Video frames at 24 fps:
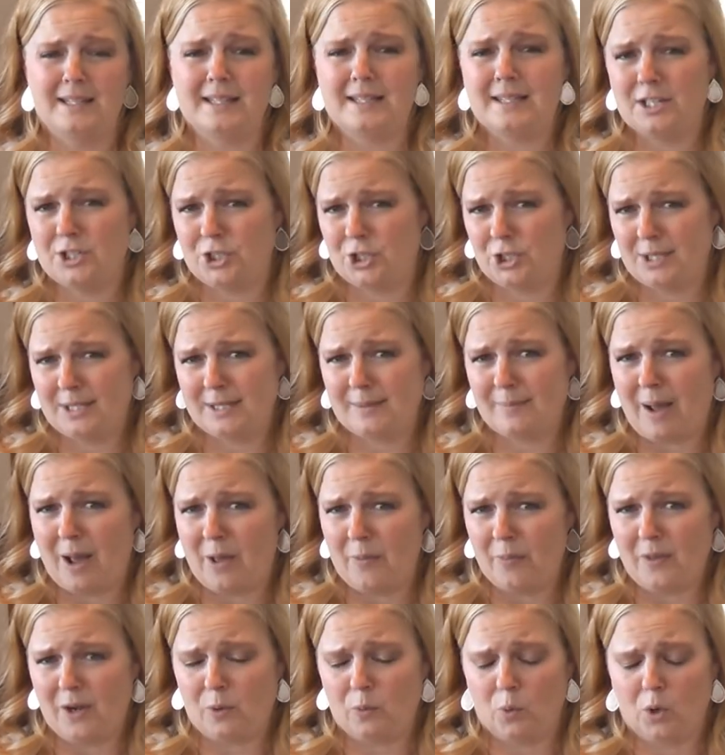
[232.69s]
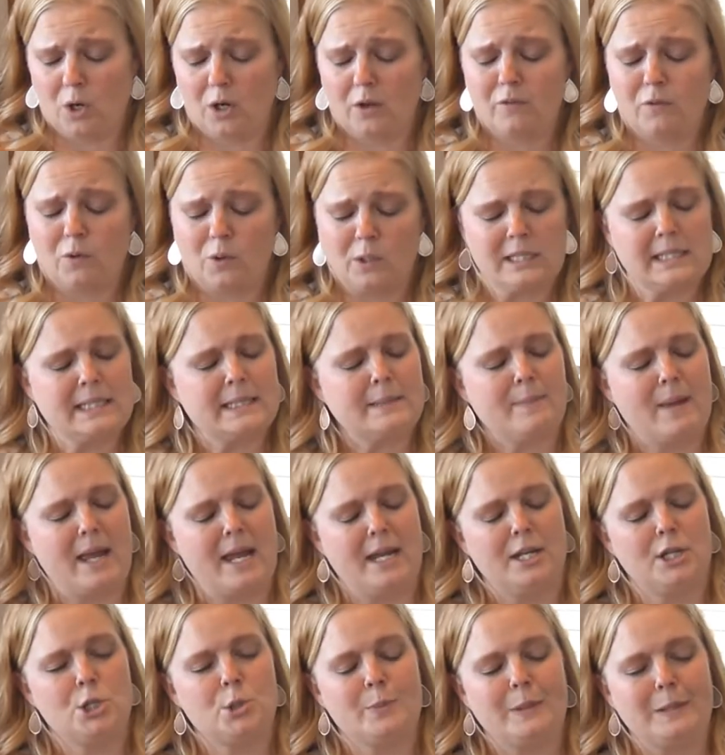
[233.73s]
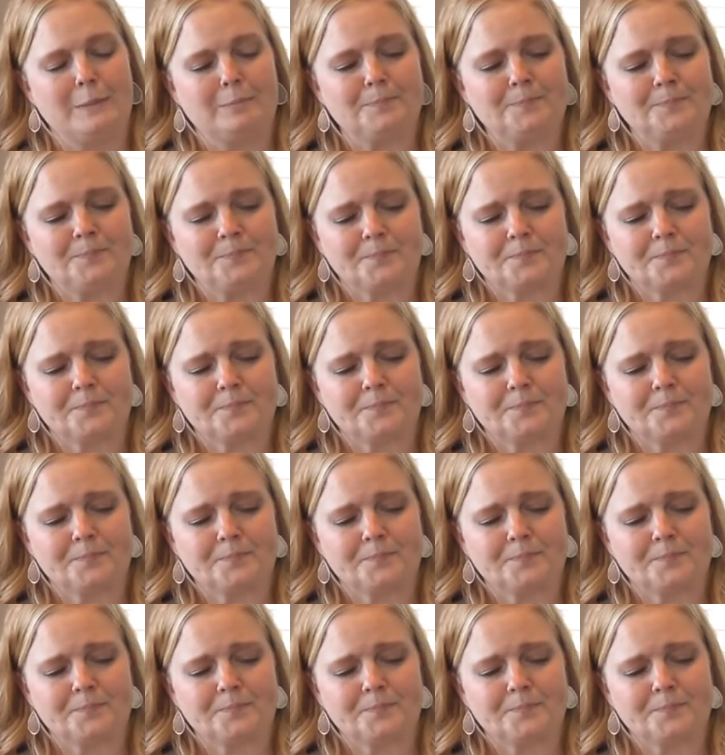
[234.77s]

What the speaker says: decisions about their workforce management.